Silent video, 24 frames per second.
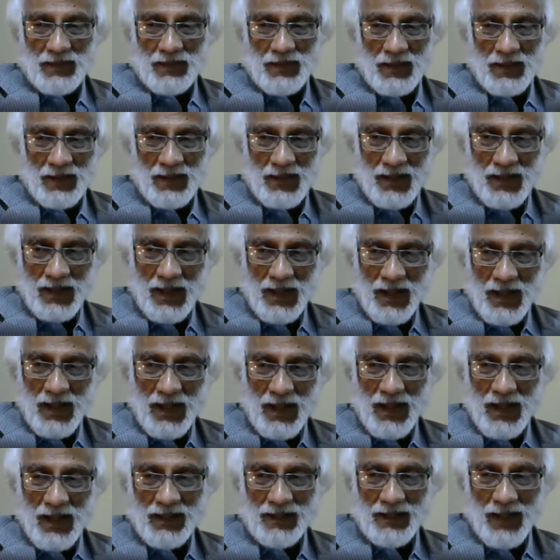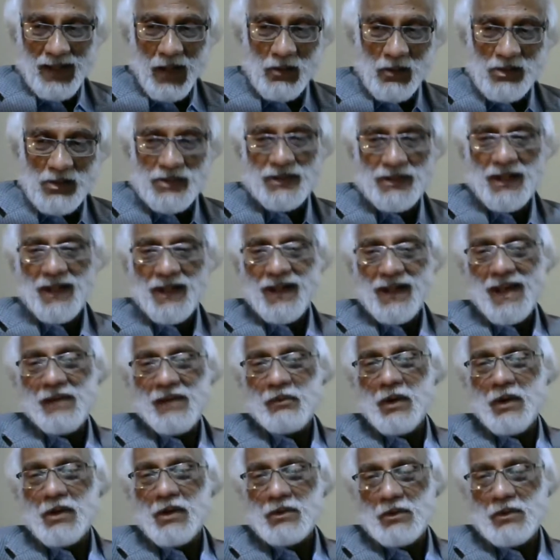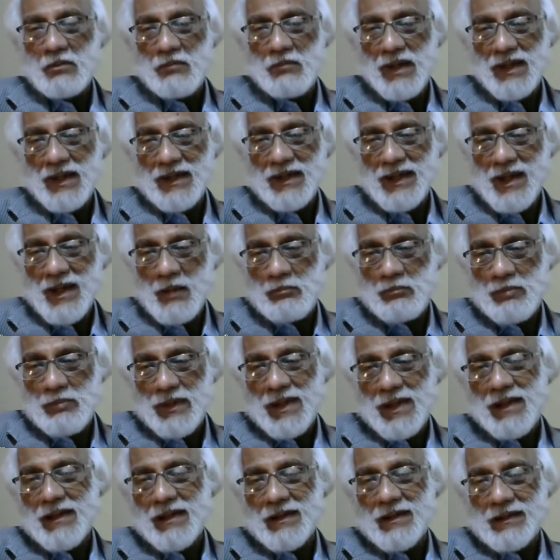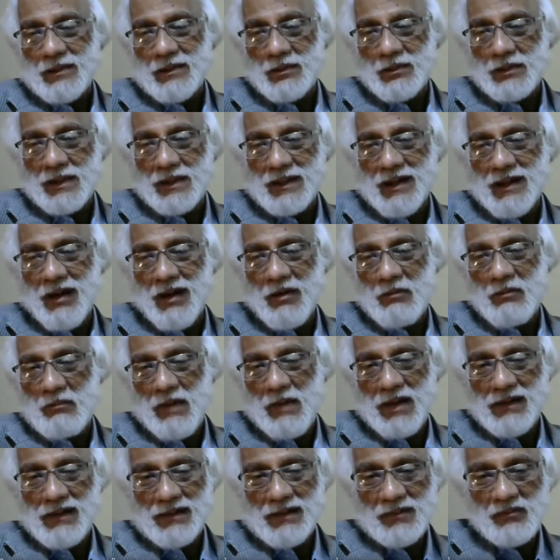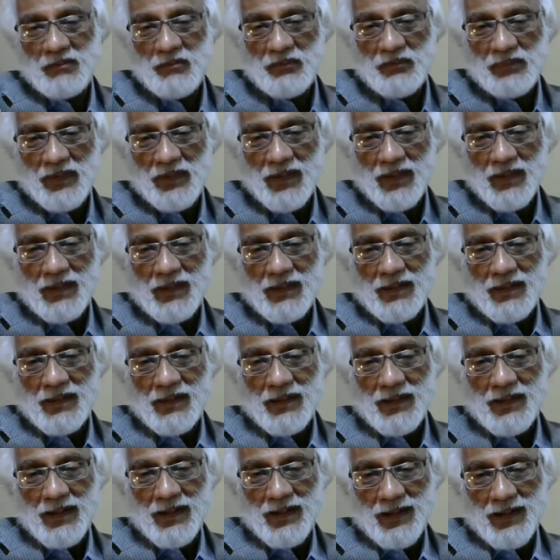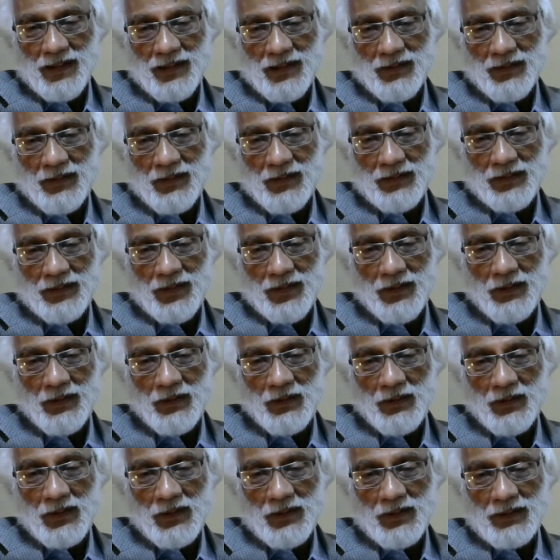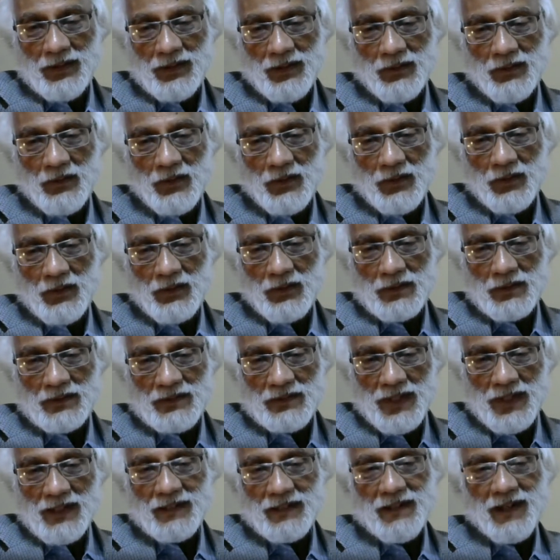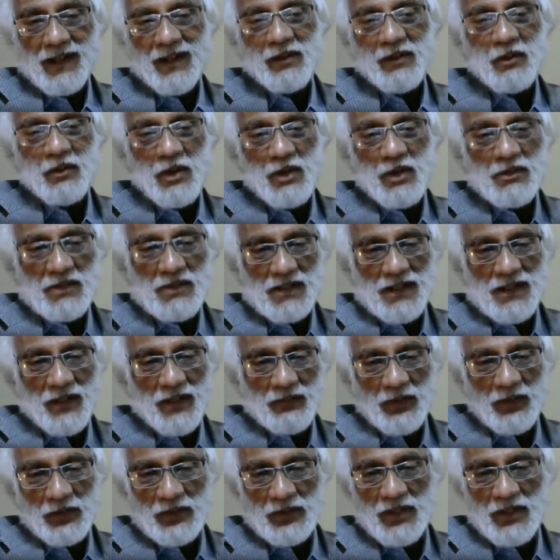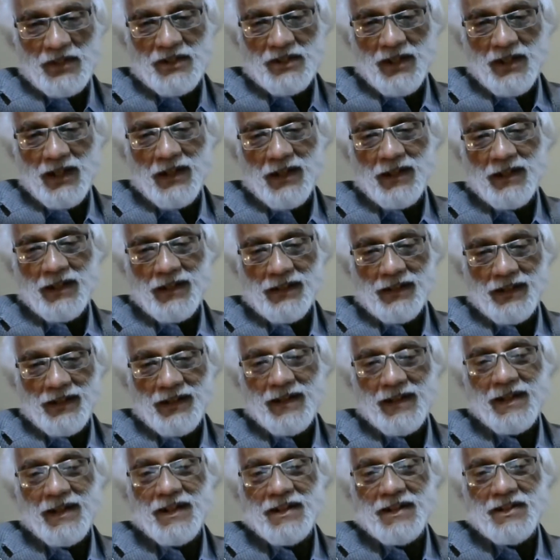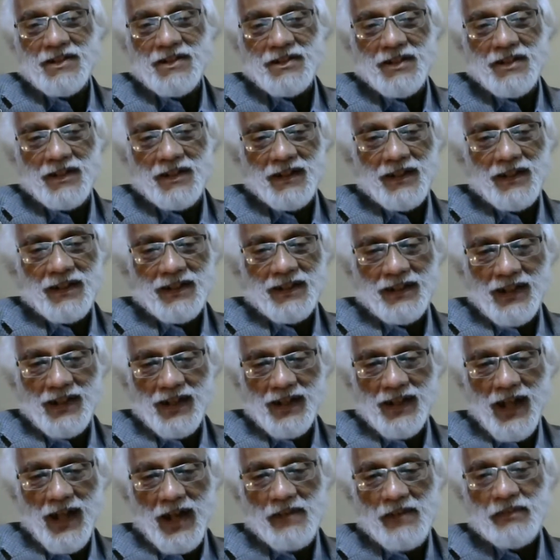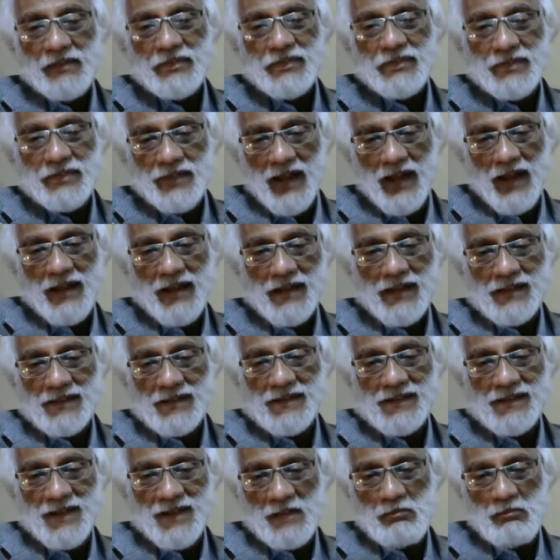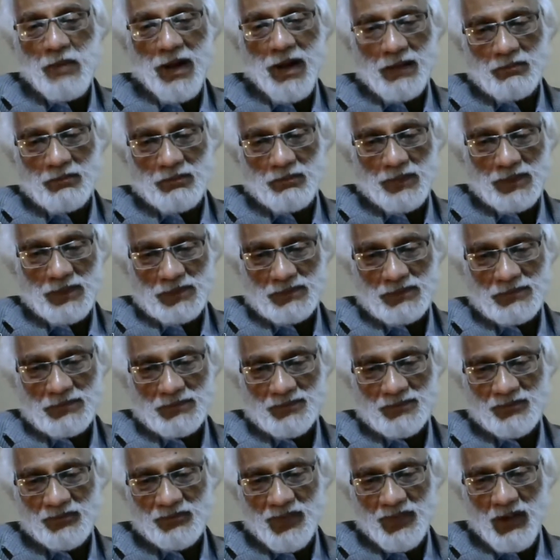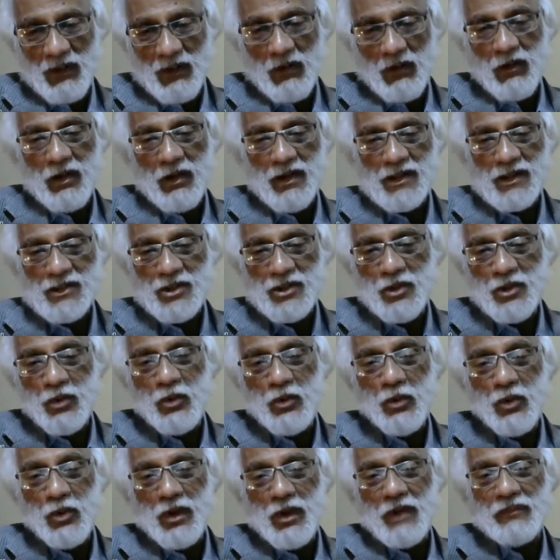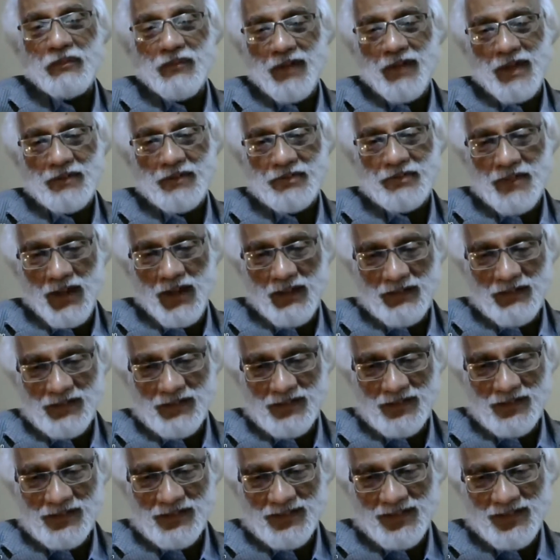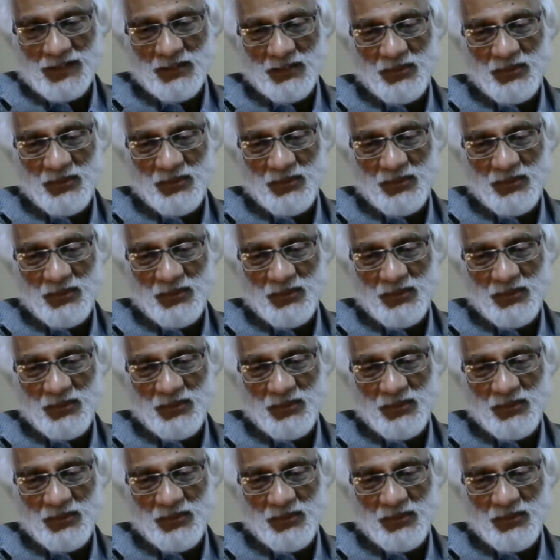uh, at the outset, I want to make an appeal to the government. Uh, Central University of Odisha needs a life science department or a school of life sciences